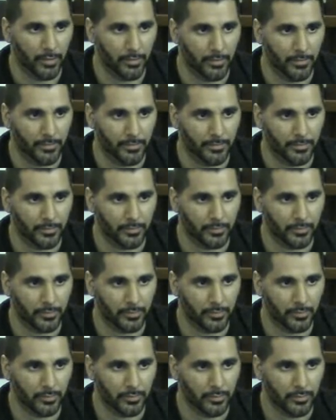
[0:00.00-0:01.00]

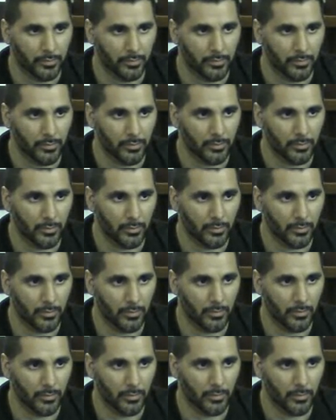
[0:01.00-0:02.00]

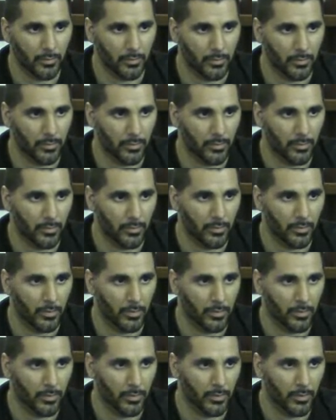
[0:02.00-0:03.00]

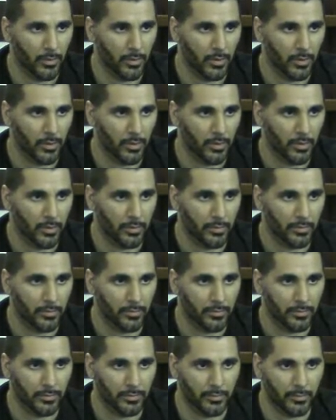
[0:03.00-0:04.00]

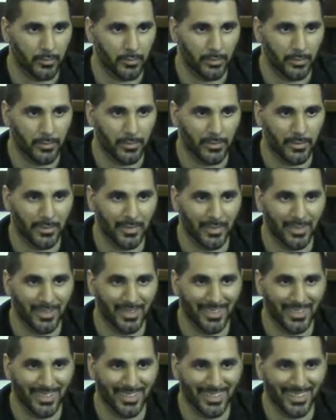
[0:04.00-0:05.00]

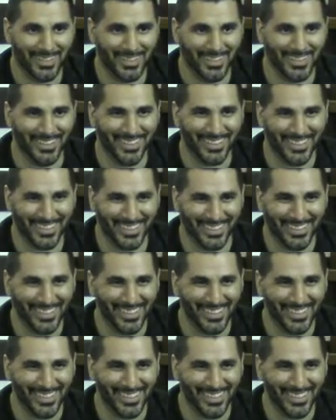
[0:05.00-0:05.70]
[no speech]